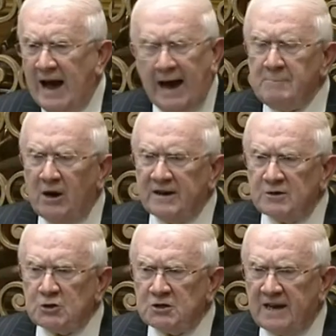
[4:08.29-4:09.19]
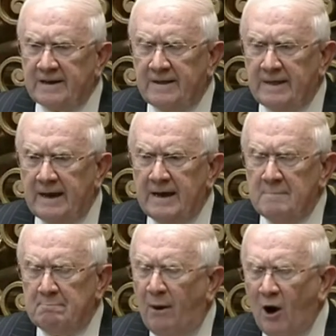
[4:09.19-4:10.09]
I'm not interested in the
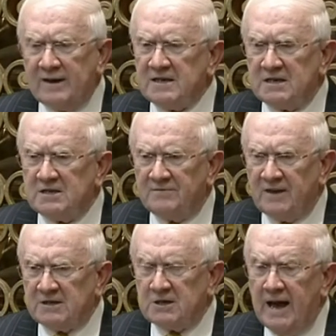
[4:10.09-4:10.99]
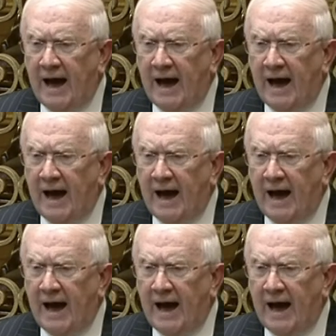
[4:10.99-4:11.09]
politics of this.